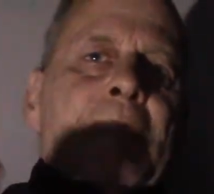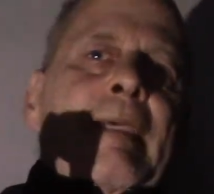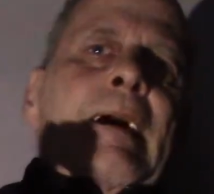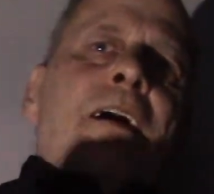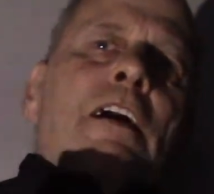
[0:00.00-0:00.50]

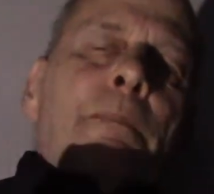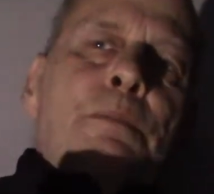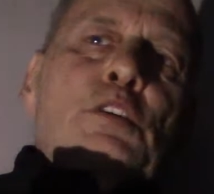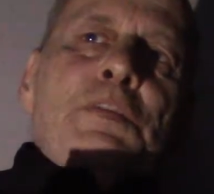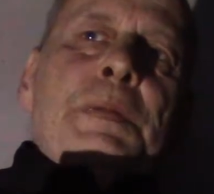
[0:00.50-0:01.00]
I got a
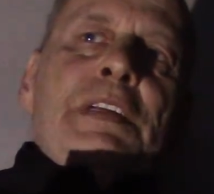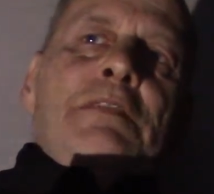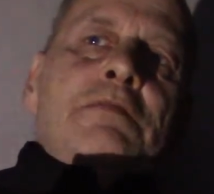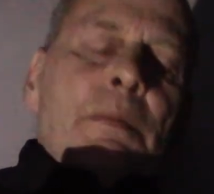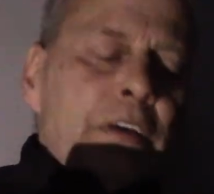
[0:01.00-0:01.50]
push
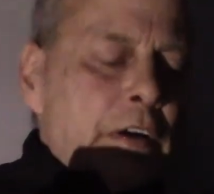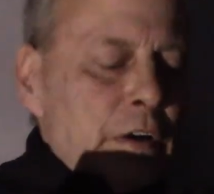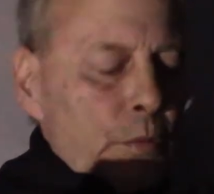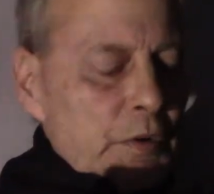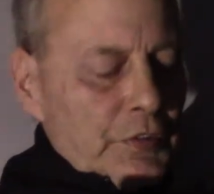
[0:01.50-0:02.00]
pin from the
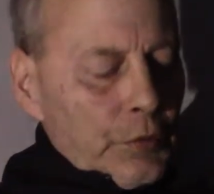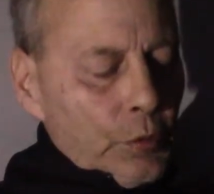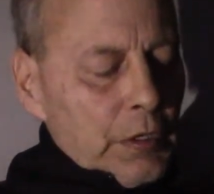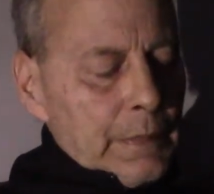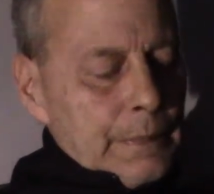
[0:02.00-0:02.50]
hardware
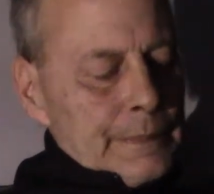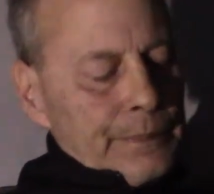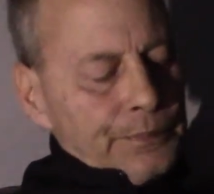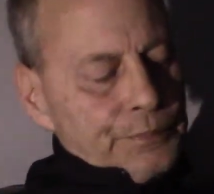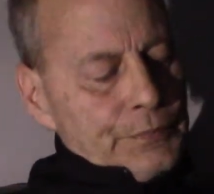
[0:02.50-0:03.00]
store
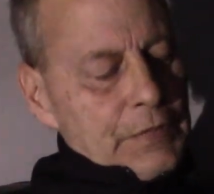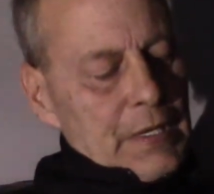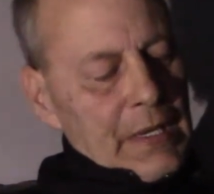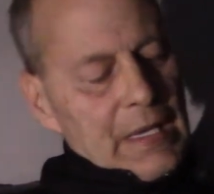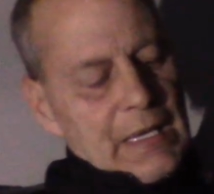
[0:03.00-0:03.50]

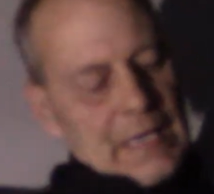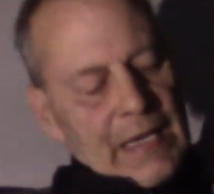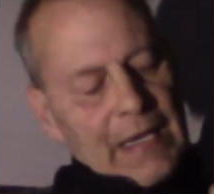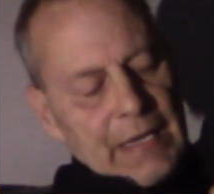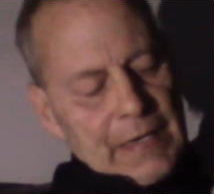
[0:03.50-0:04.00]

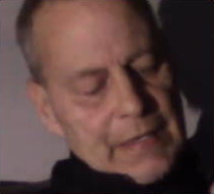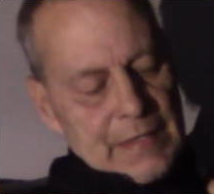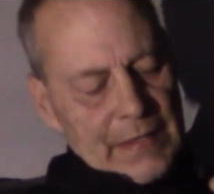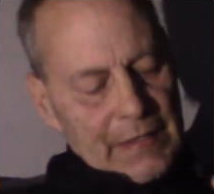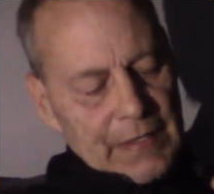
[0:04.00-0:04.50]
and
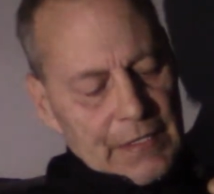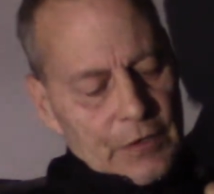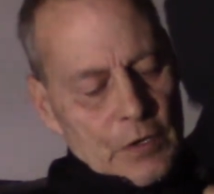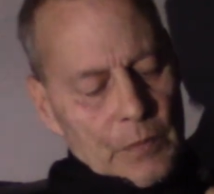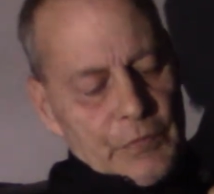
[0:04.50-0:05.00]
it
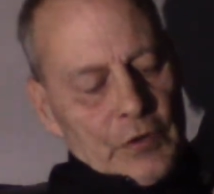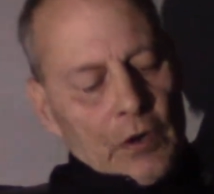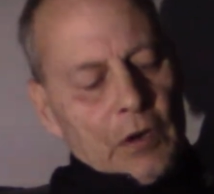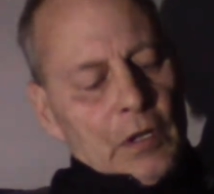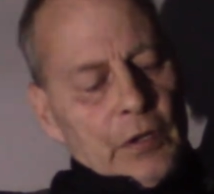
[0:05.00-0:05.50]
comes
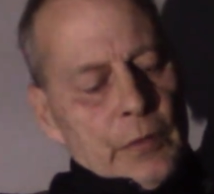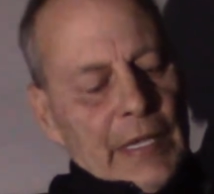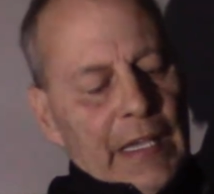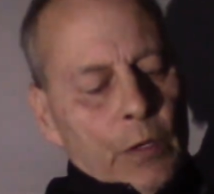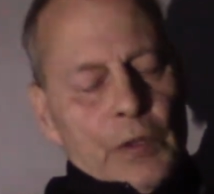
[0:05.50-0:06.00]
all the
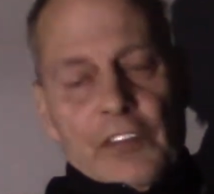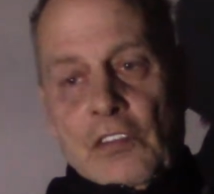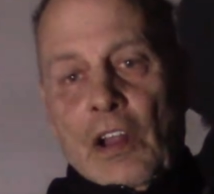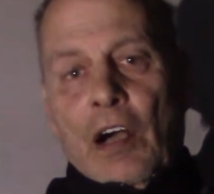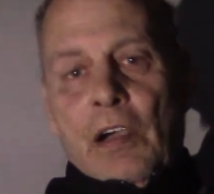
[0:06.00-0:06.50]
way out. It's
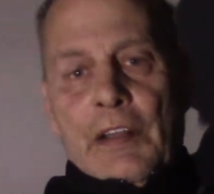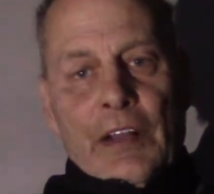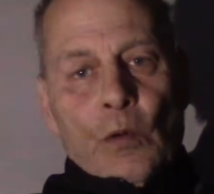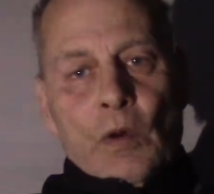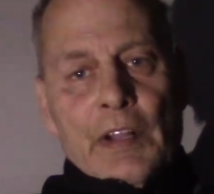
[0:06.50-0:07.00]
longer than
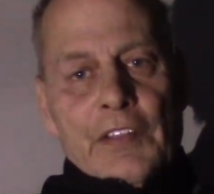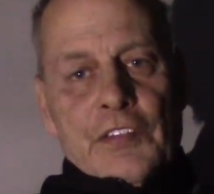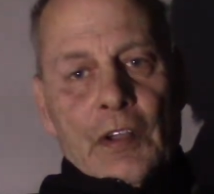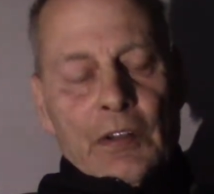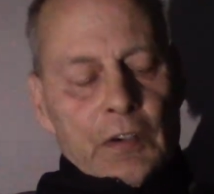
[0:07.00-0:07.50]
the one that's
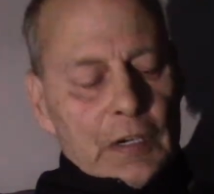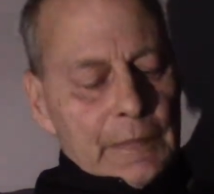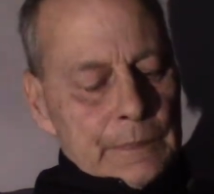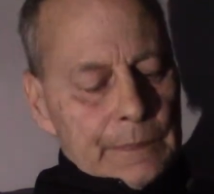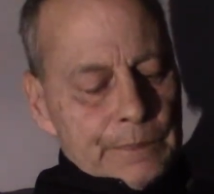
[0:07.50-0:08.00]
on the
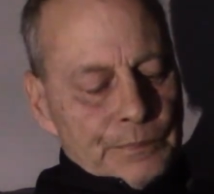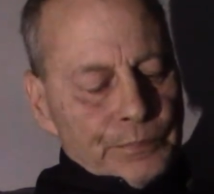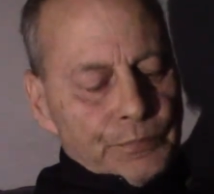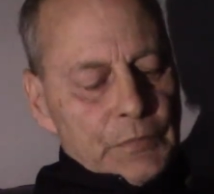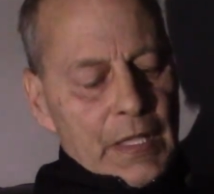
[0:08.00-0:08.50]
gun.
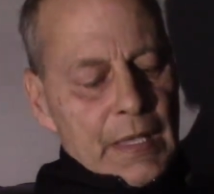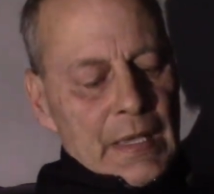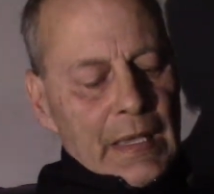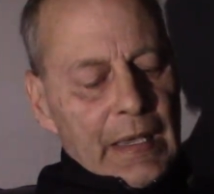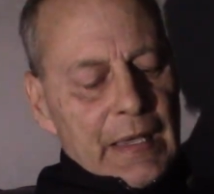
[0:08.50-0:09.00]

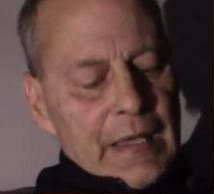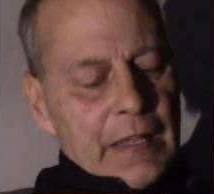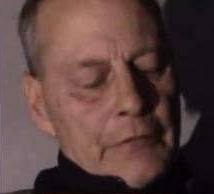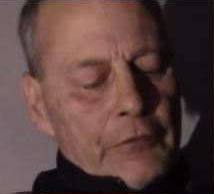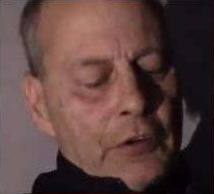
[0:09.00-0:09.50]
And
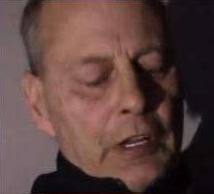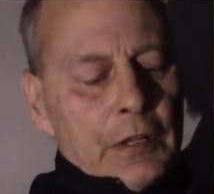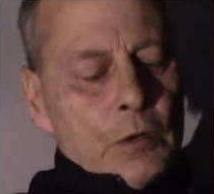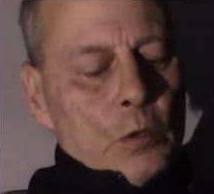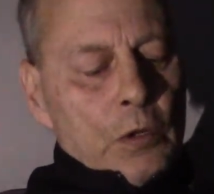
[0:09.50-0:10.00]
I've drilled
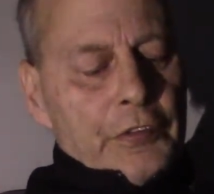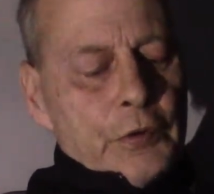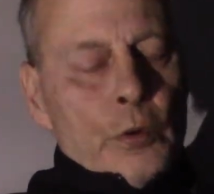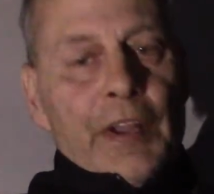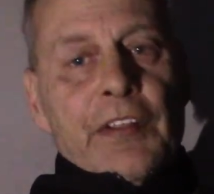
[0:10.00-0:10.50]
a hole
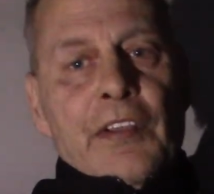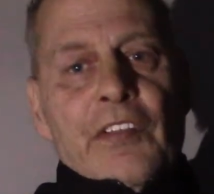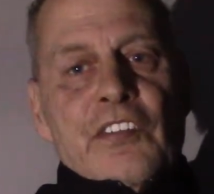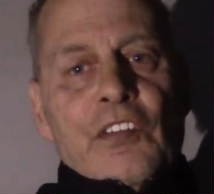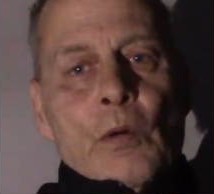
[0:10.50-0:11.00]
through it
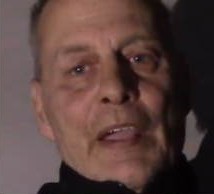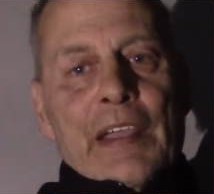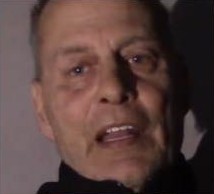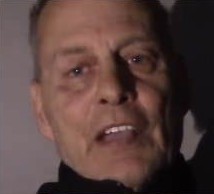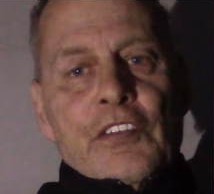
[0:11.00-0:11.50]
so I
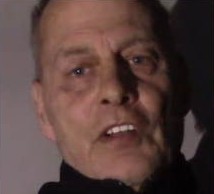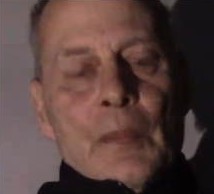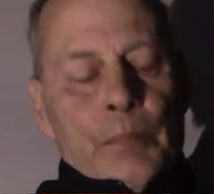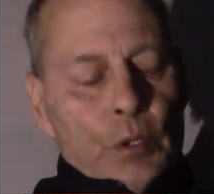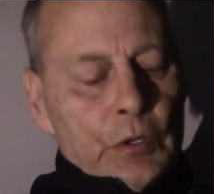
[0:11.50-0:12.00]
can actually
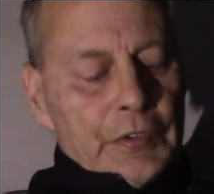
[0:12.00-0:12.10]
put